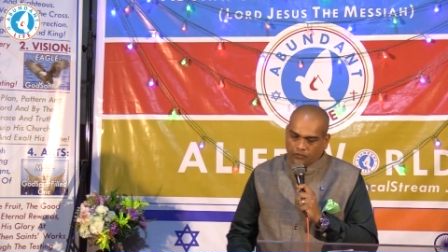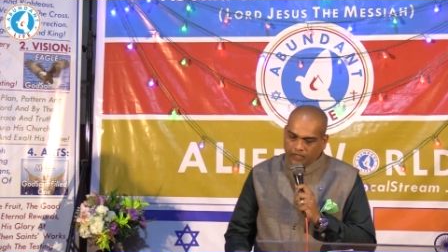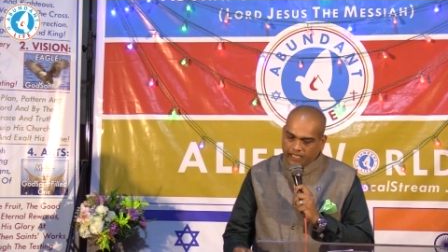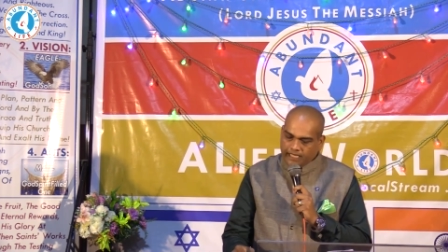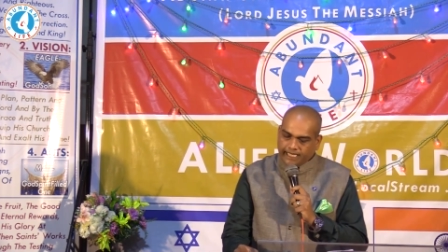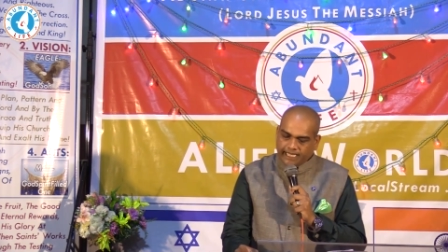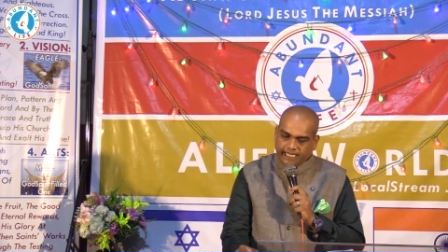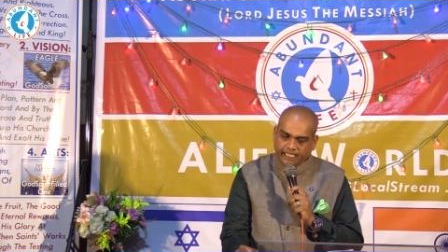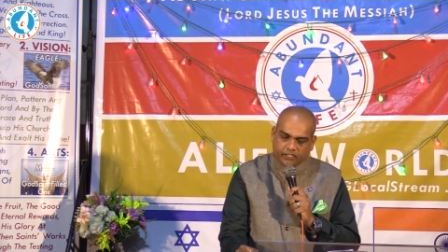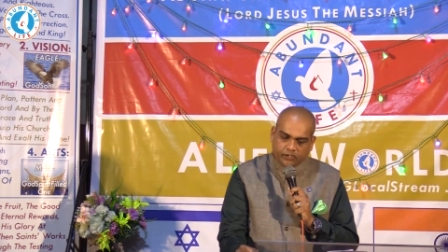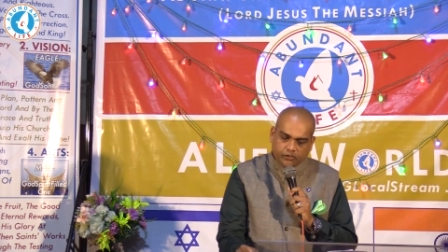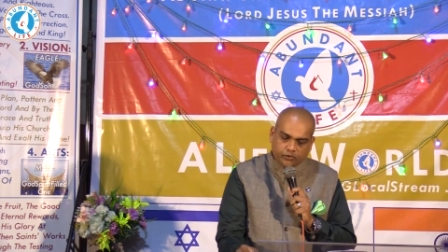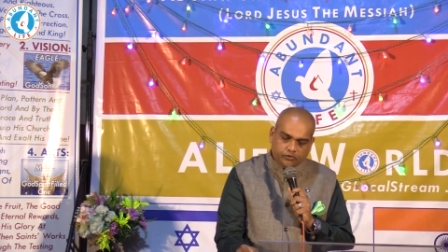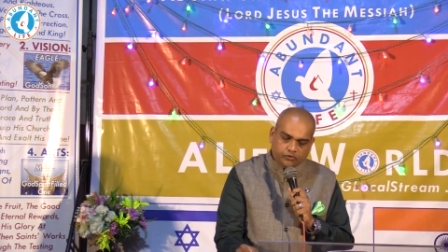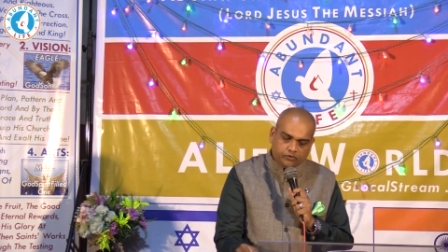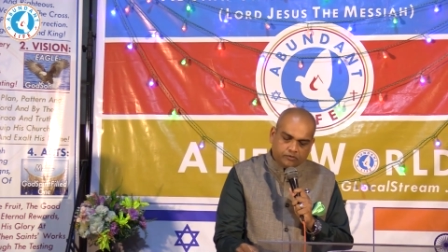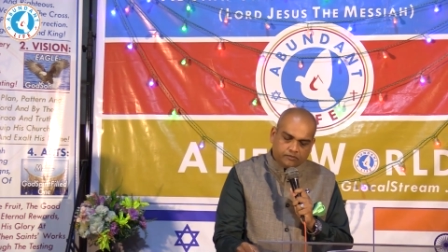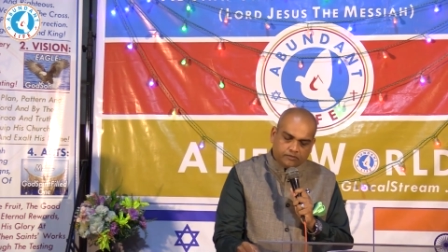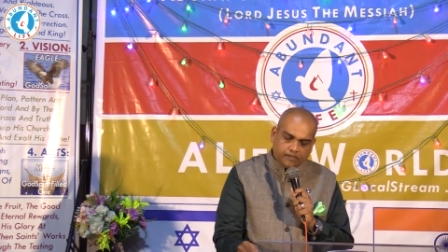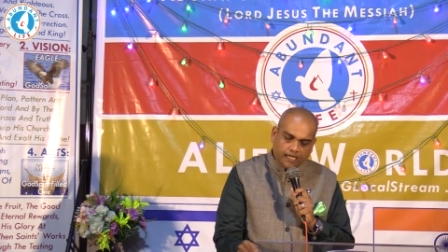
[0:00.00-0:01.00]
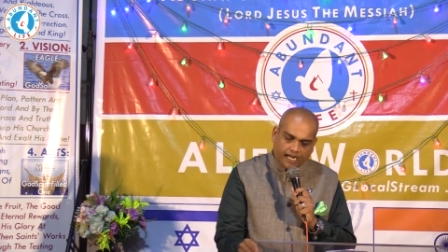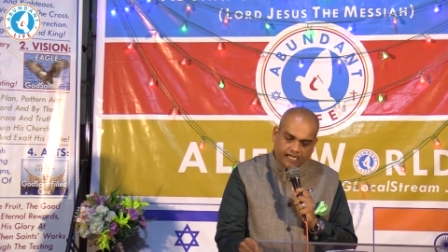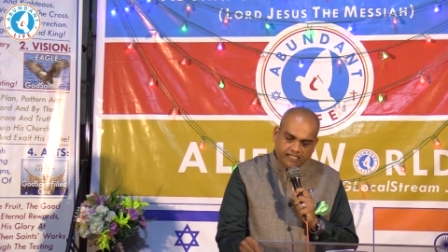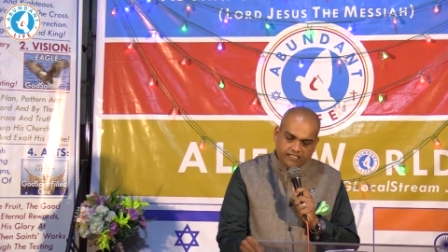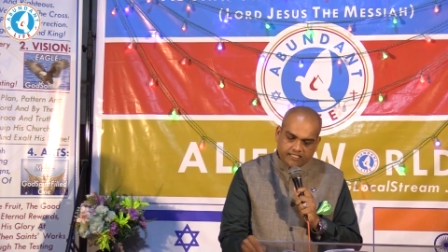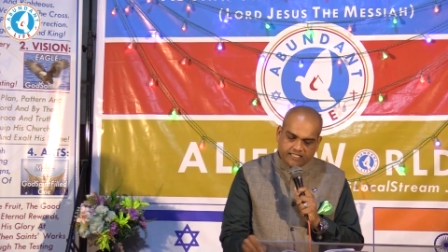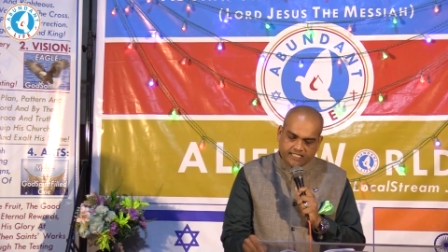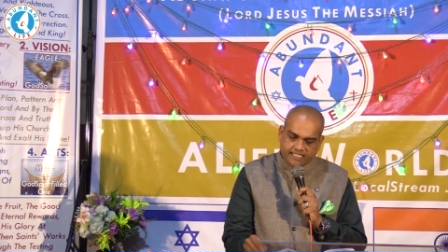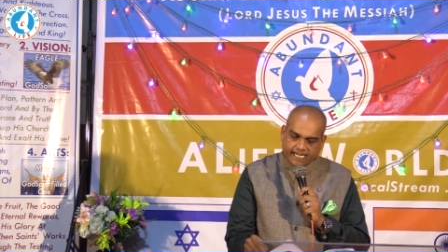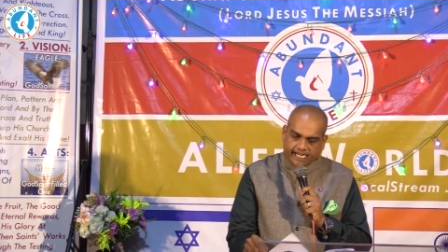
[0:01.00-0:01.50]
we need to
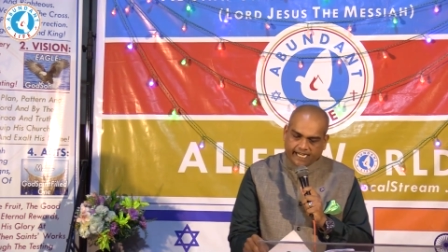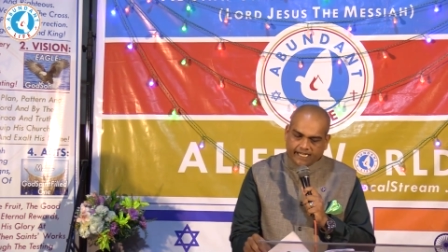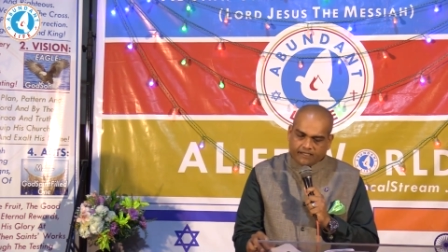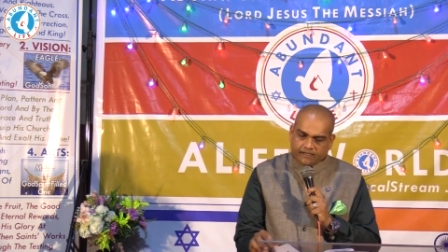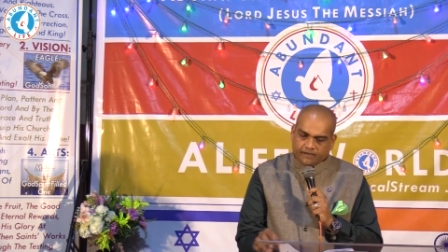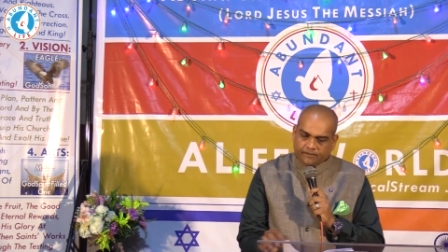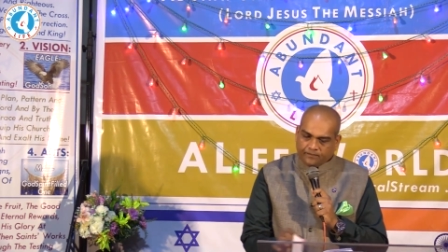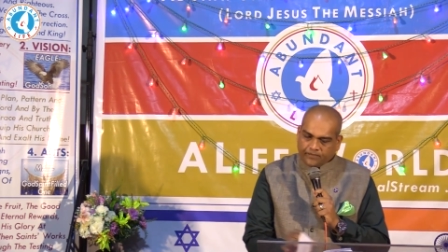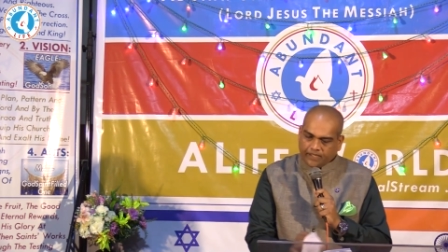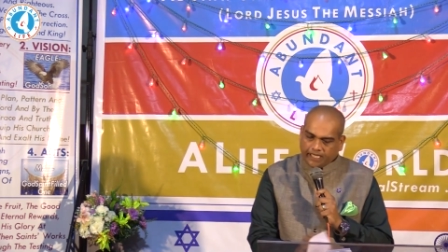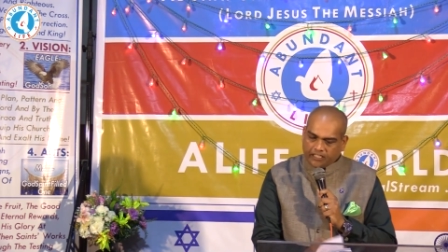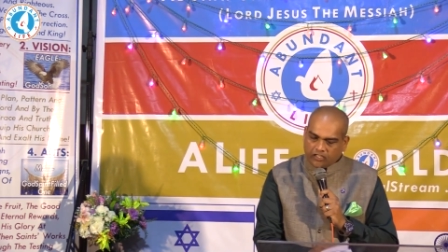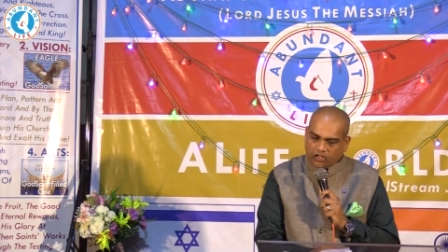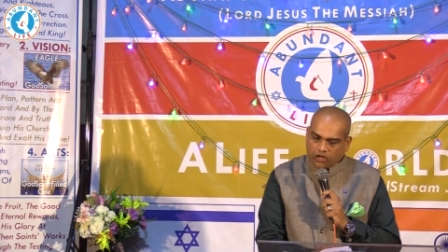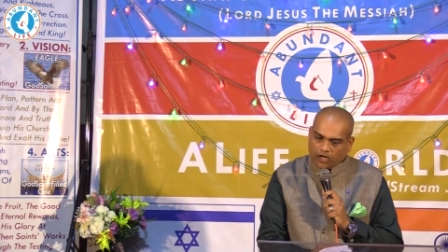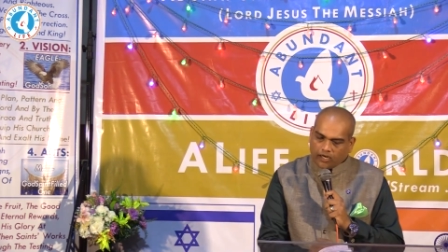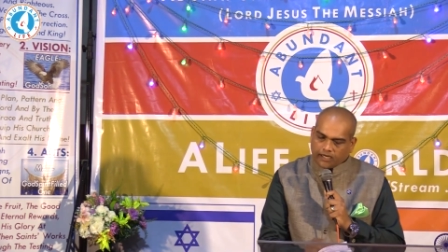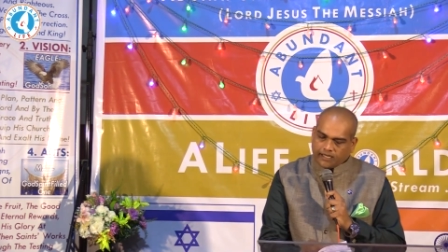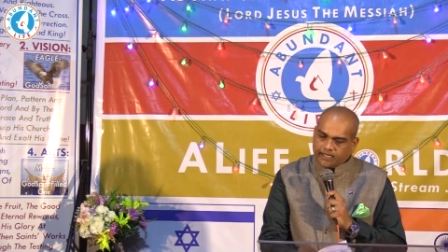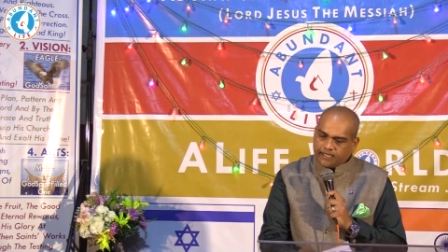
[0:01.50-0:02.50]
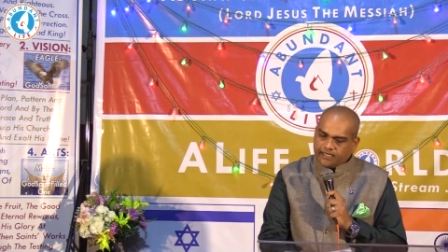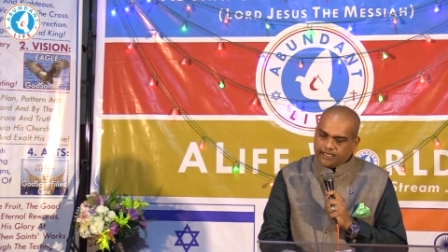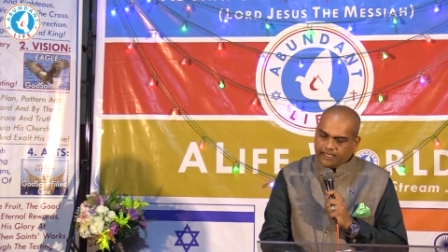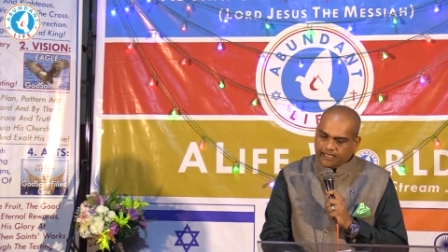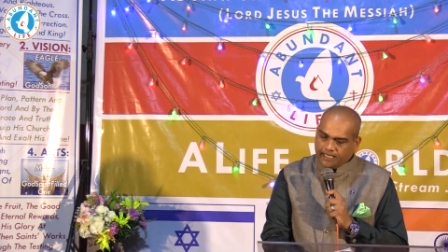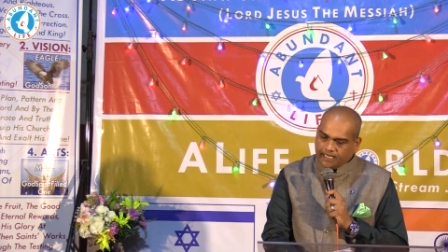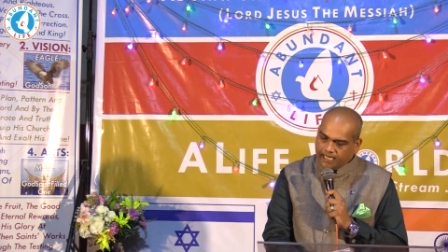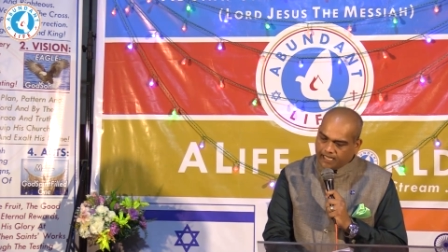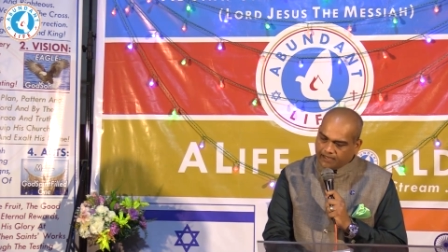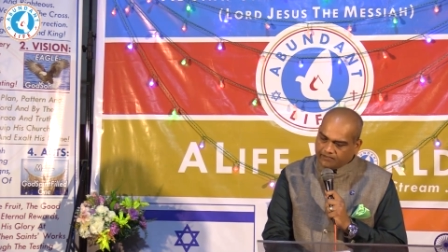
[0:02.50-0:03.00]
understand that God
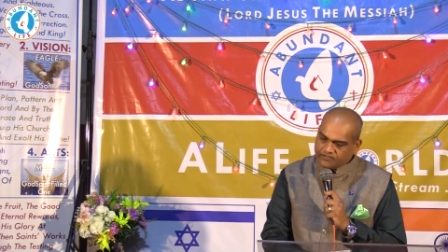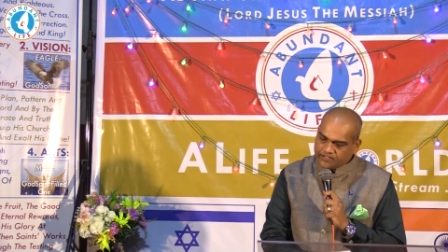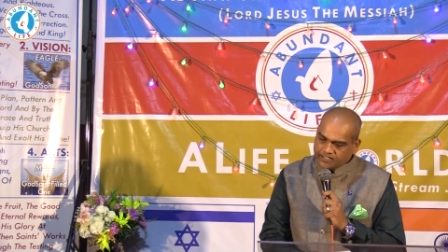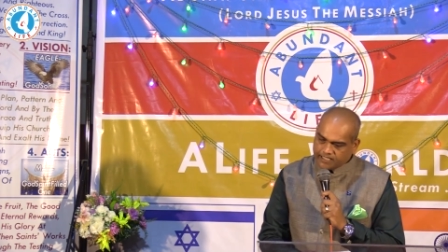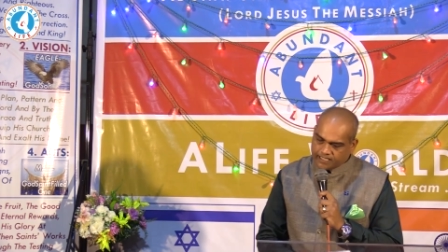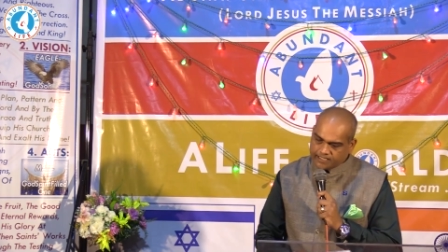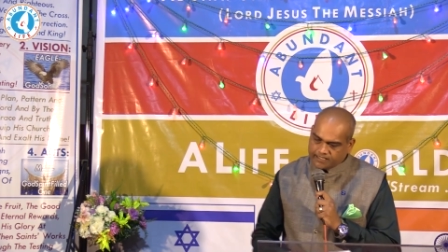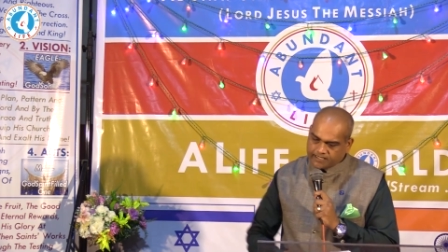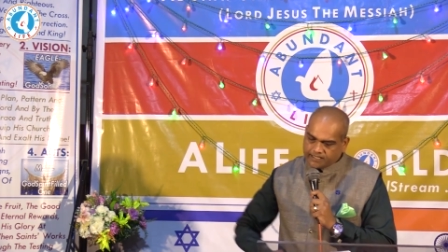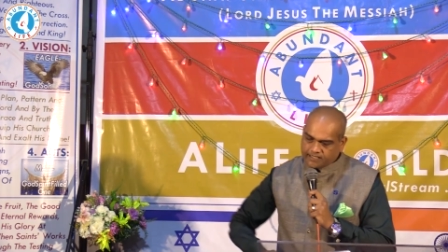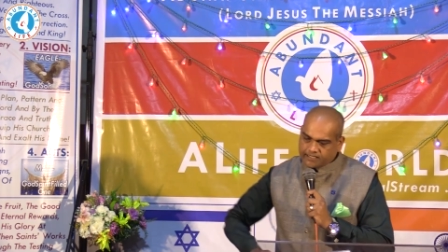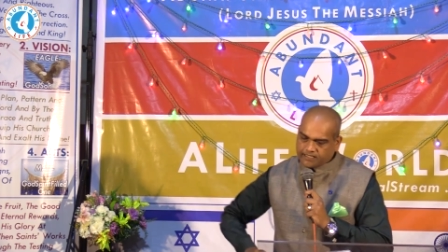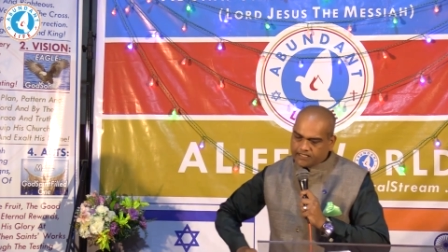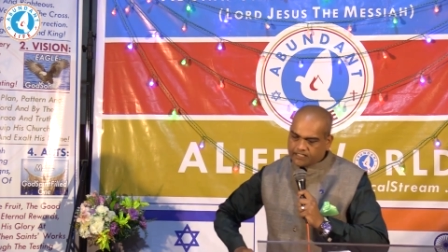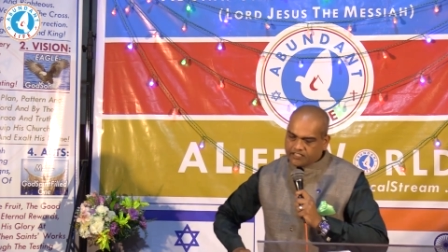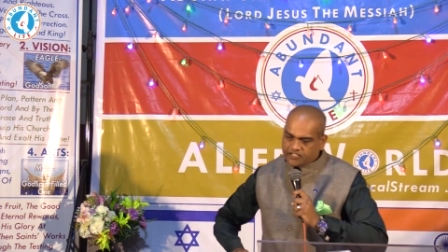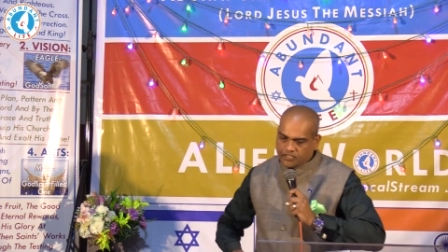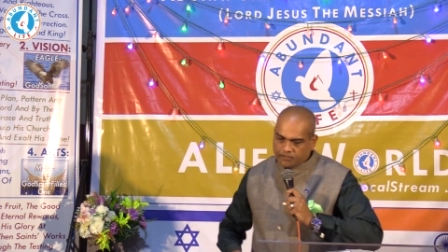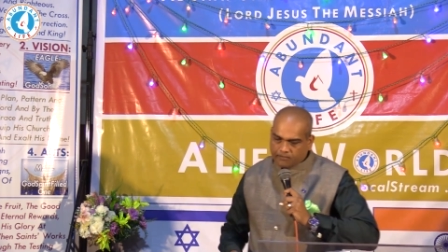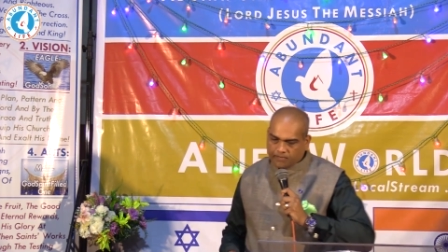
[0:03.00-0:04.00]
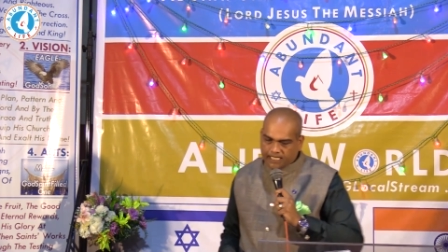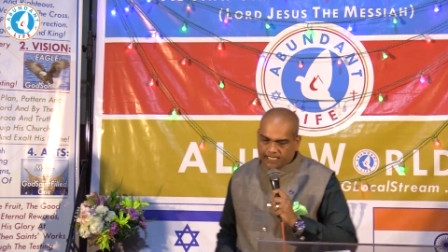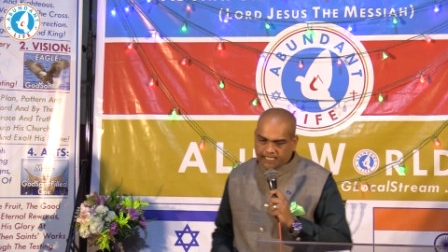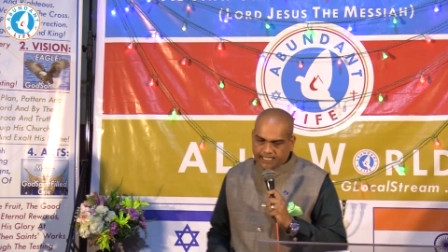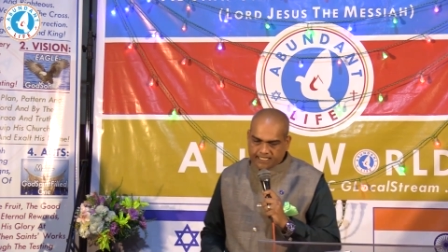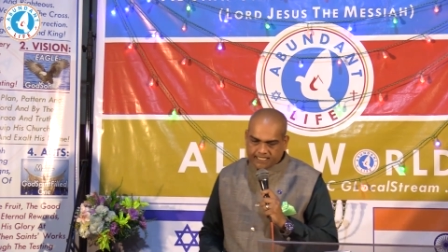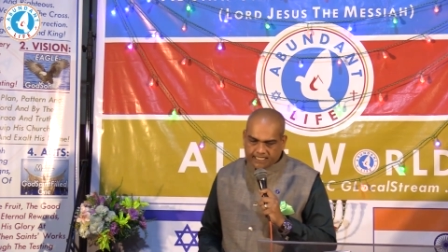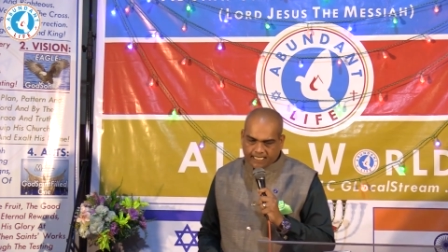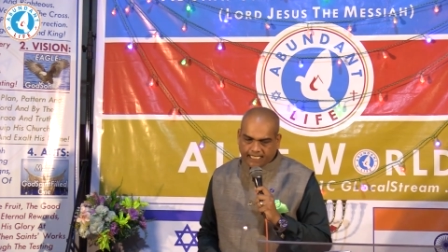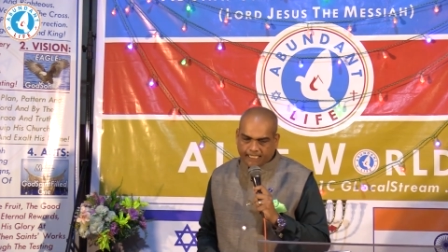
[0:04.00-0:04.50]
loves us
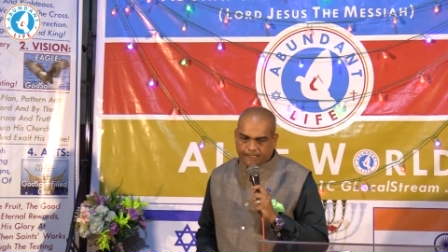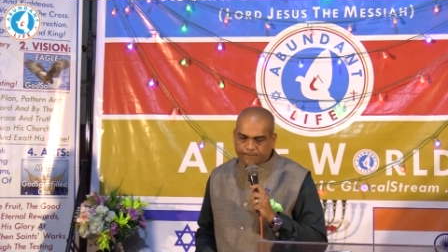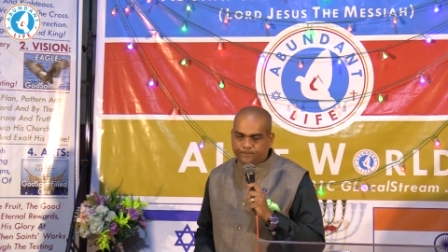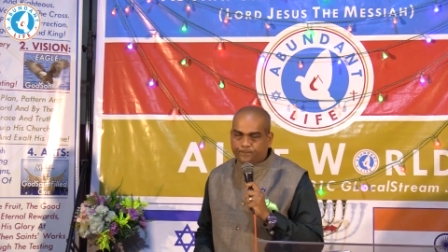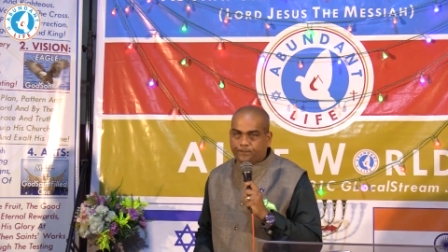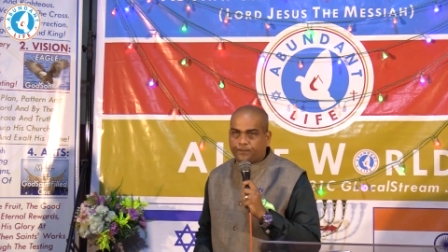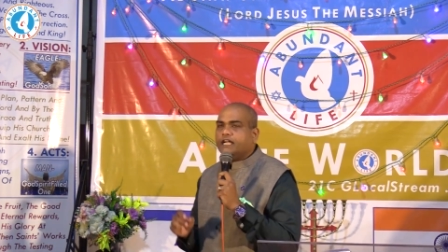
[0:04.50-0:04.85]
tremendously.